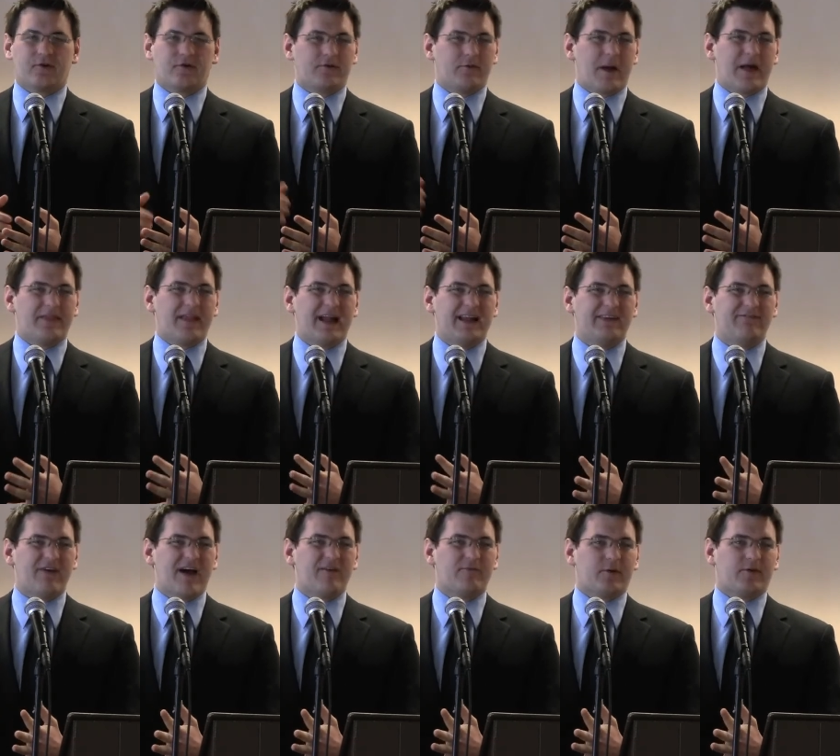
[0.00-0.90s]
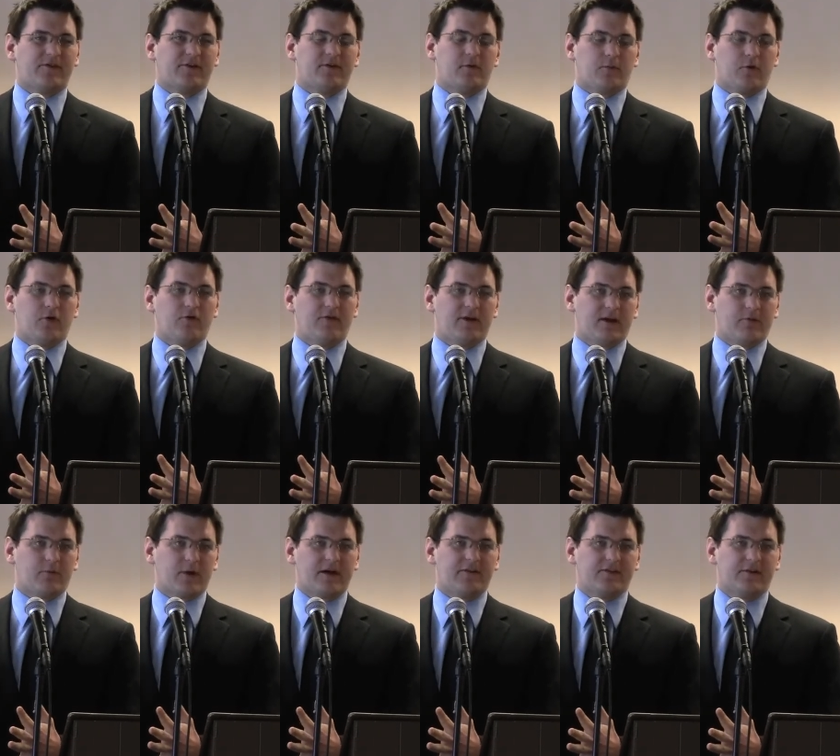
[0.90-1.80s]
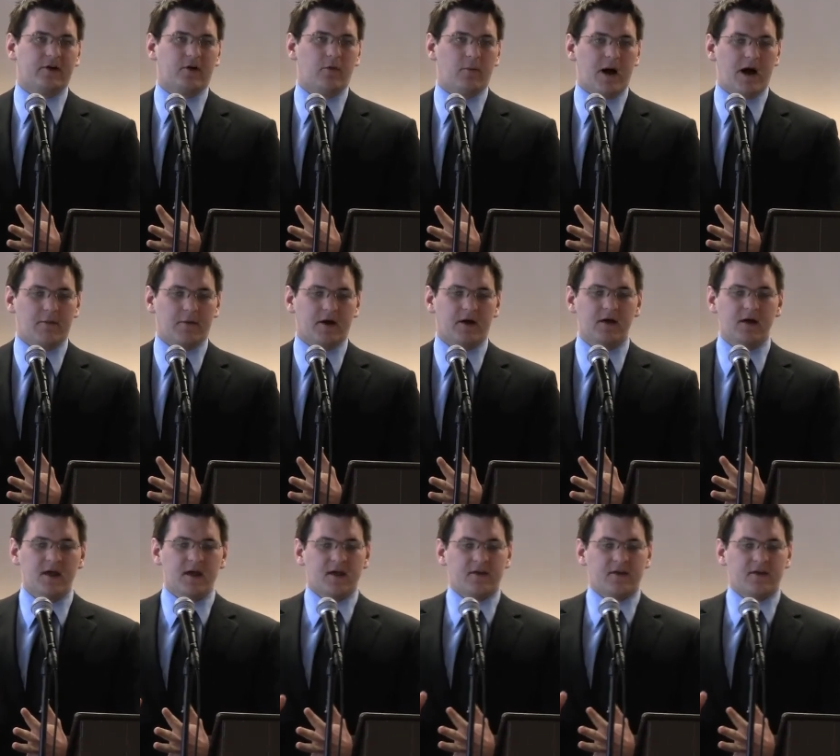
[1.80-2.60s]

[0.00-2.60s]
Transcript: it was about 95% approving of President Obama.